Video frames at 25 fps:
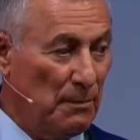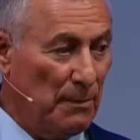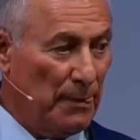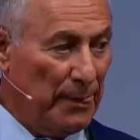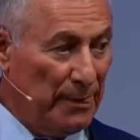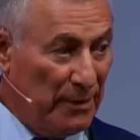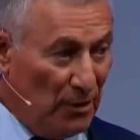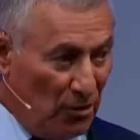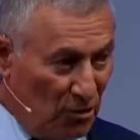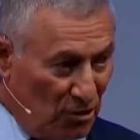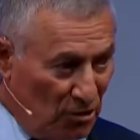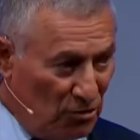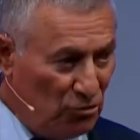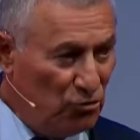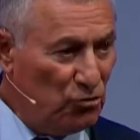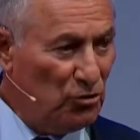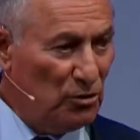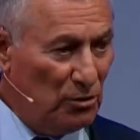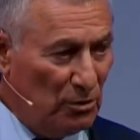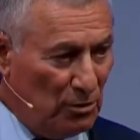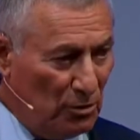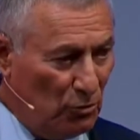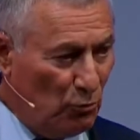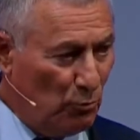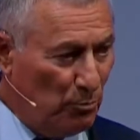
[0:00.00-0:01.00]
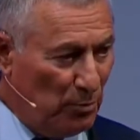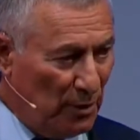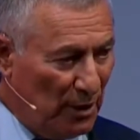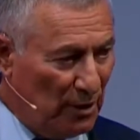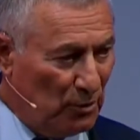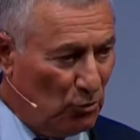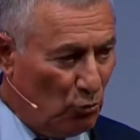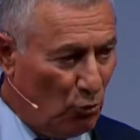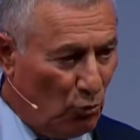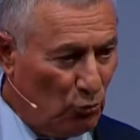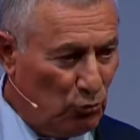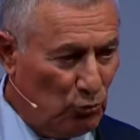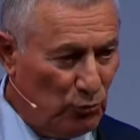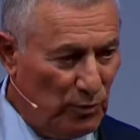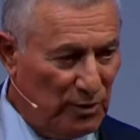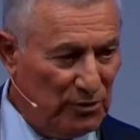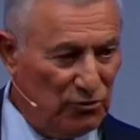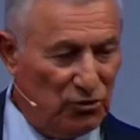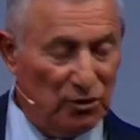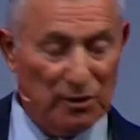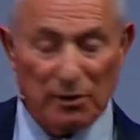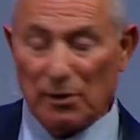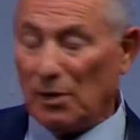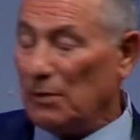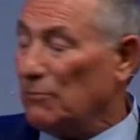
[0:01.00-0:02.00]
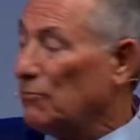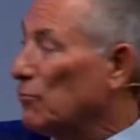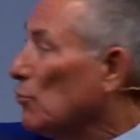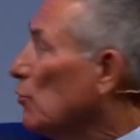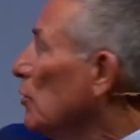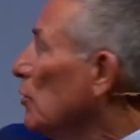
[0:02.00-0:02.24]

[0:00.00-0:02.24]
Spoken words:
The engineer who planned Auschwitz. She came for